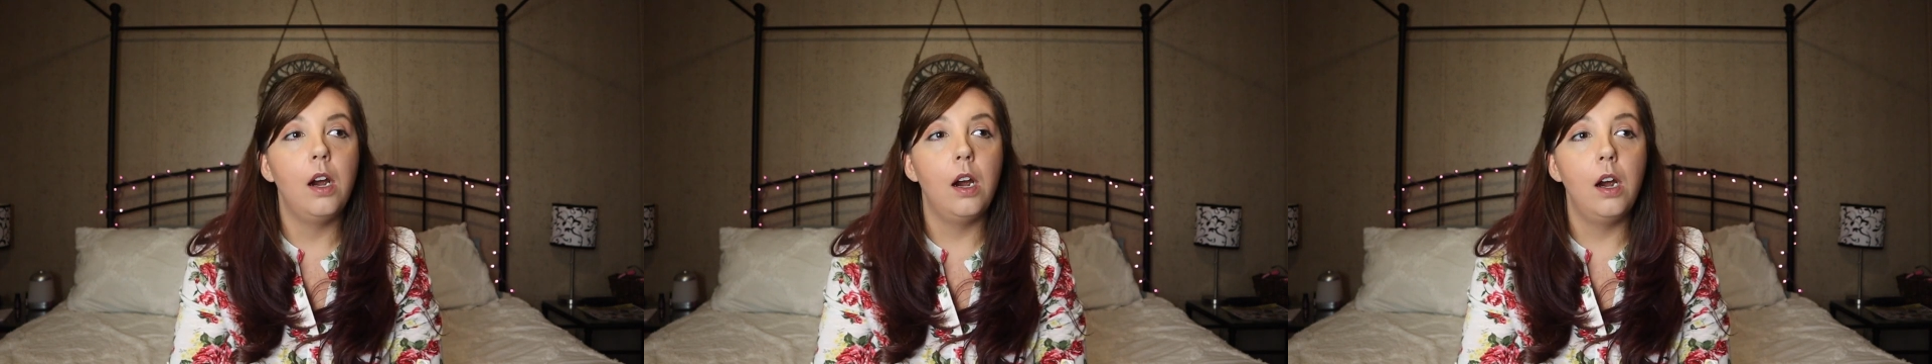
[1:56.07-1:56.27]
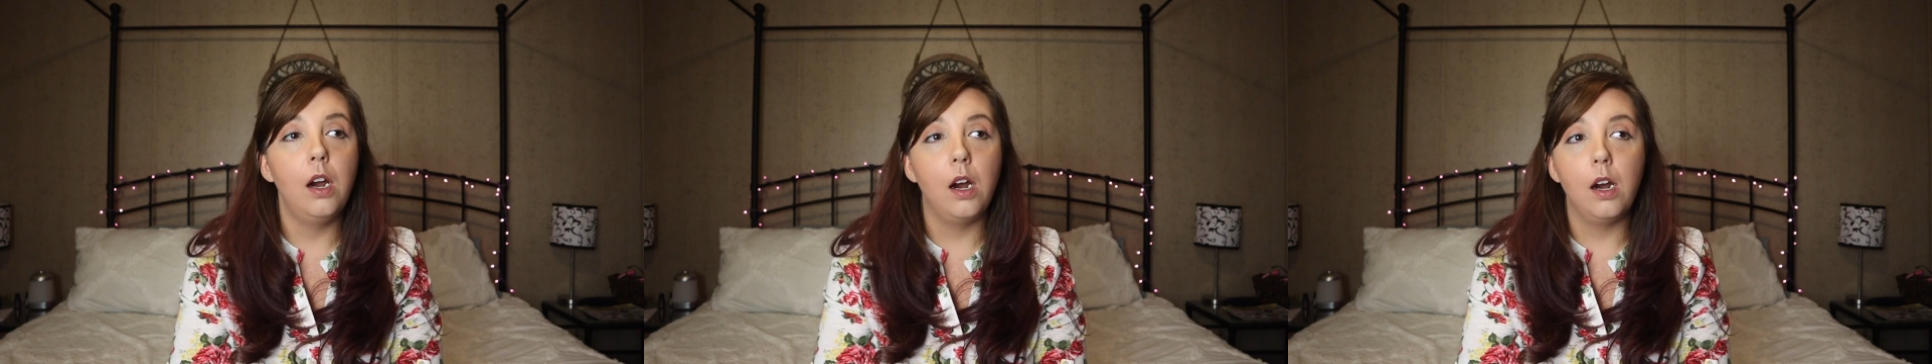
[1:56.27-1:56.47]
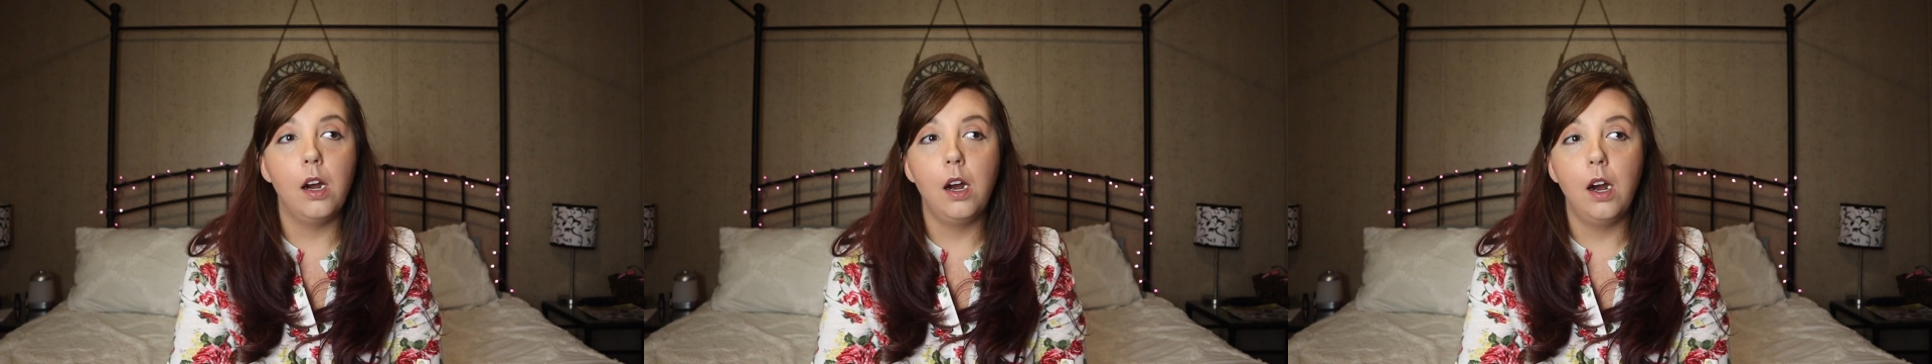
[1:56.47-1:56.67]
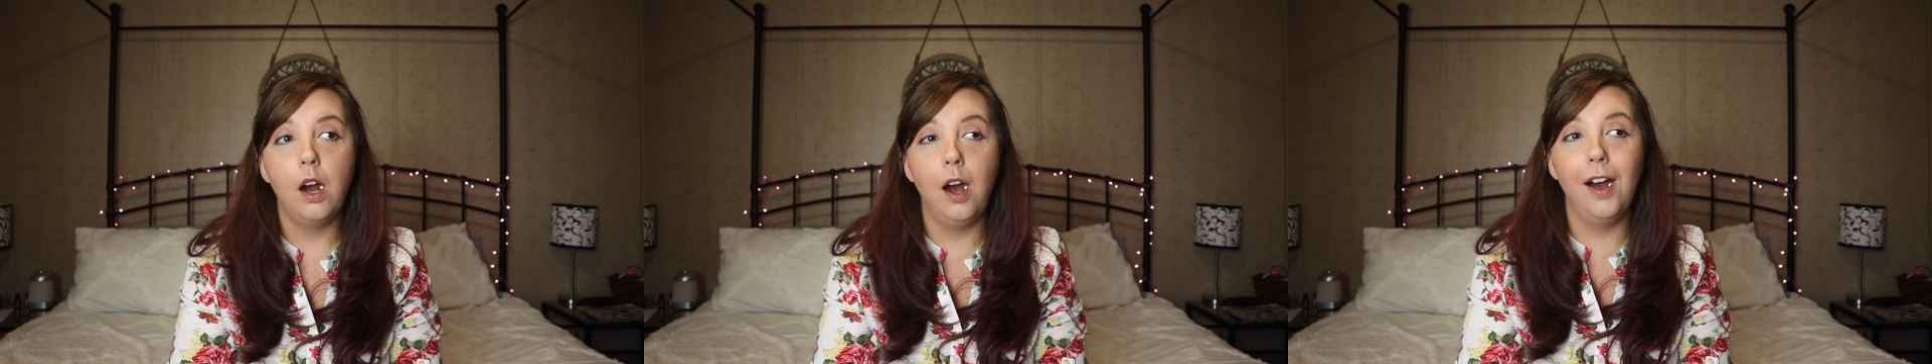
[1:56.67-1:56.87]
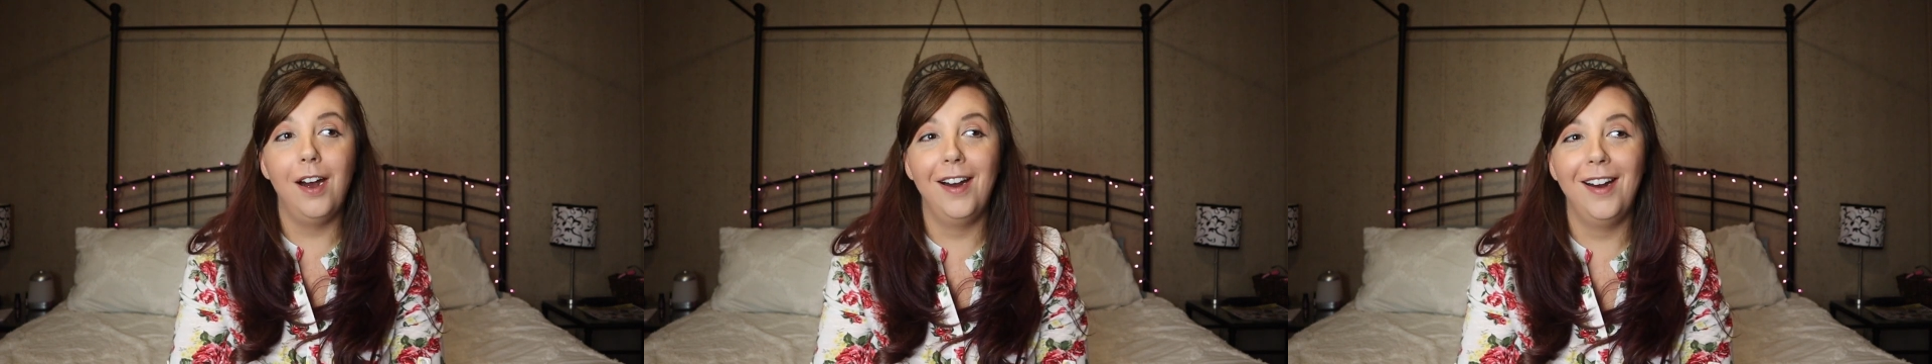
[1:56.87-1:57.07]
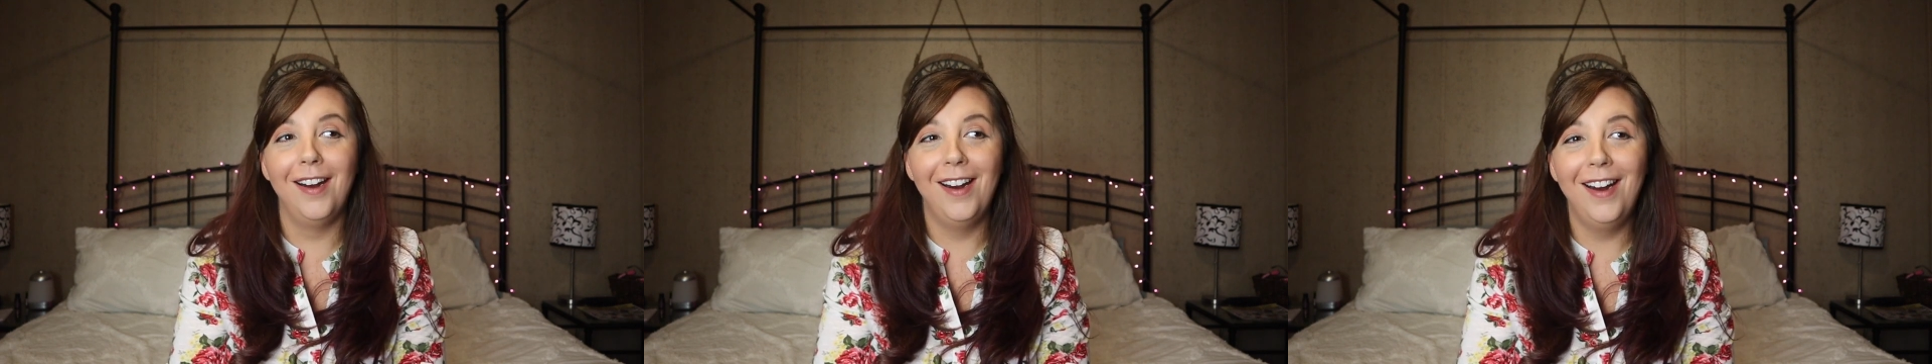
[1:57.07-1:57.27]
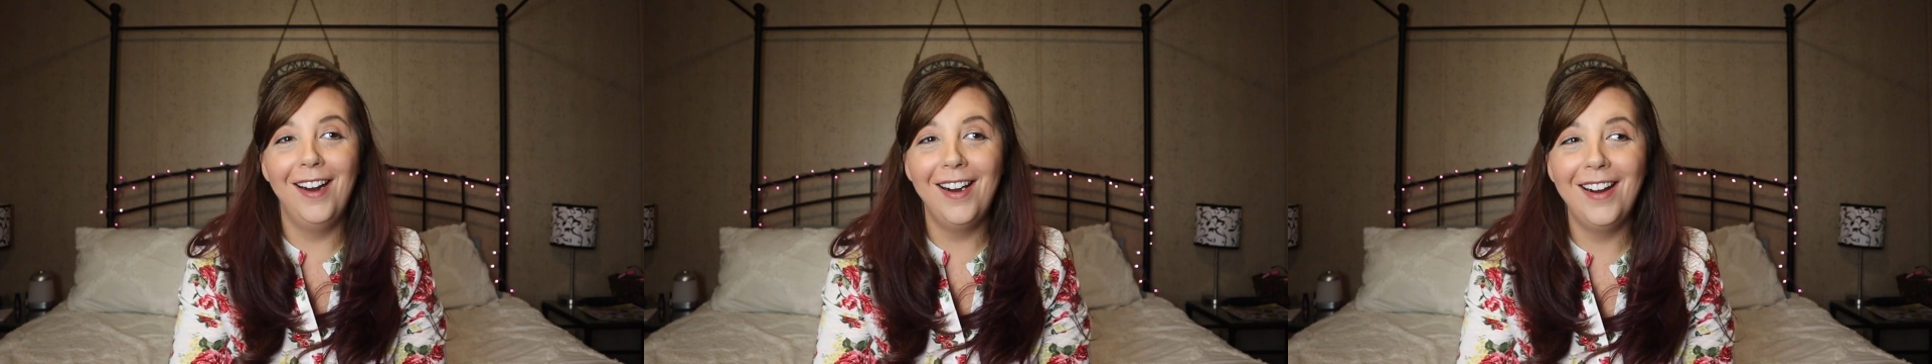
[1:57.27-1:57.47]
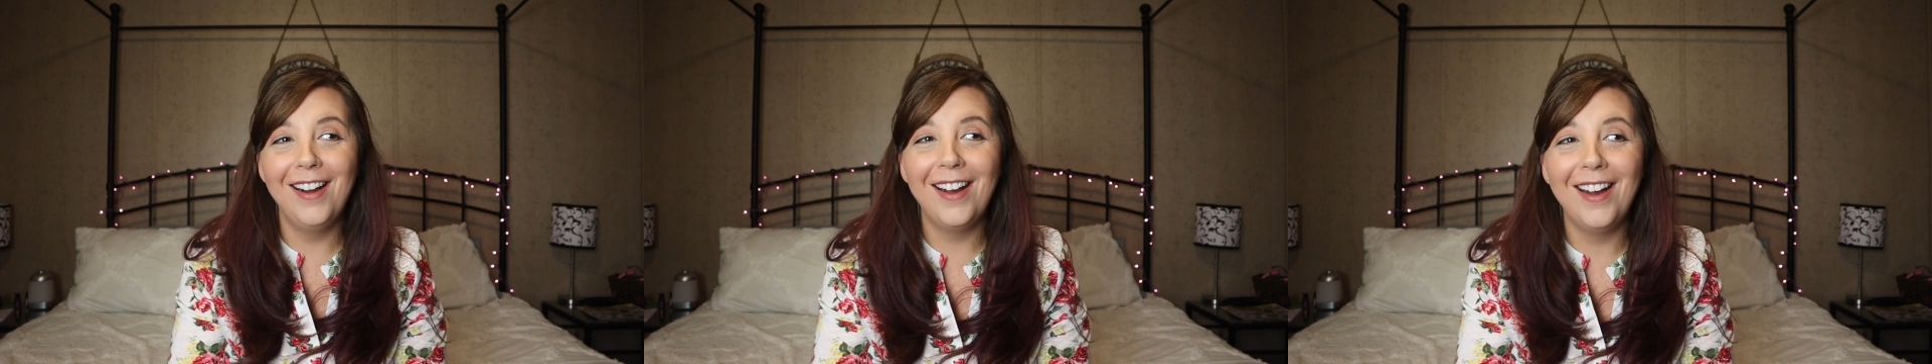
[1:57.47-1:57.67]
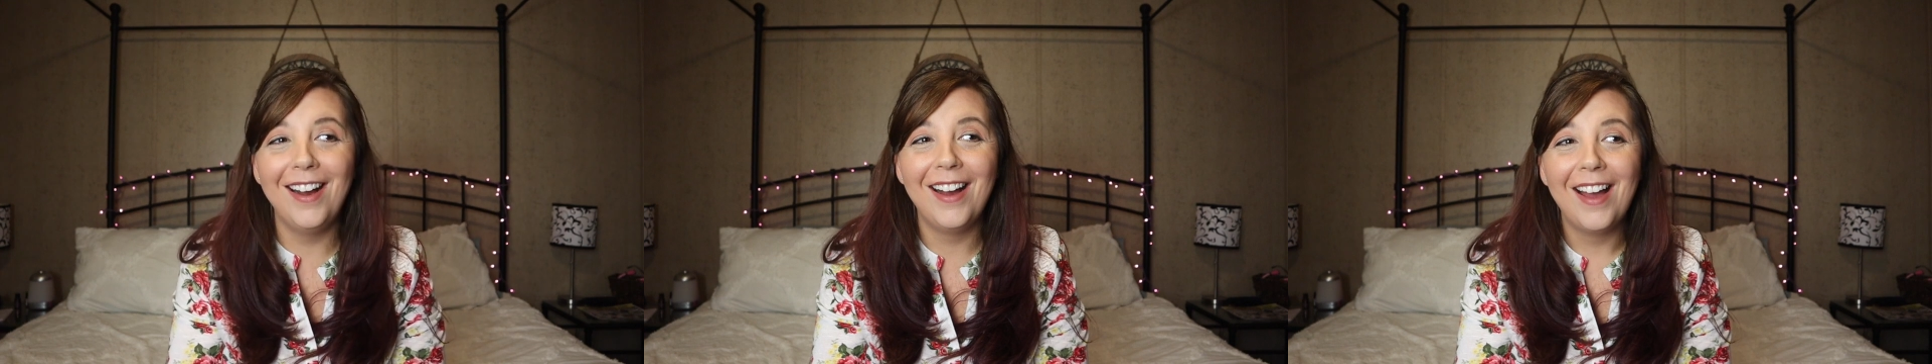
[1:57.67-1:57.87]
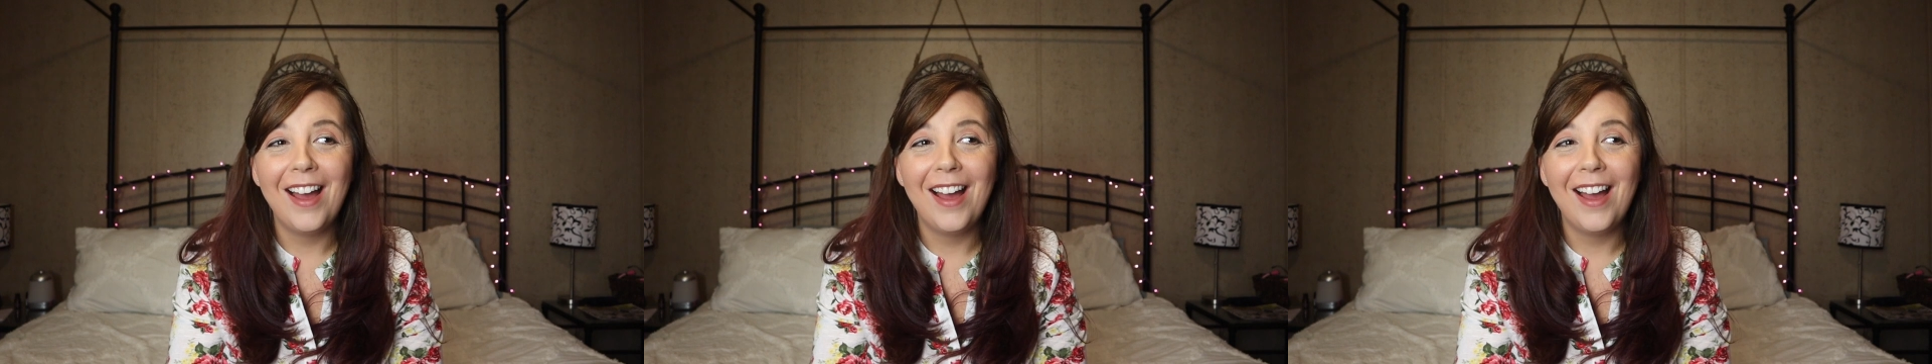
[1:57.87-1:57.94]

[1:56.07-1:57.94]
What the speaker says: I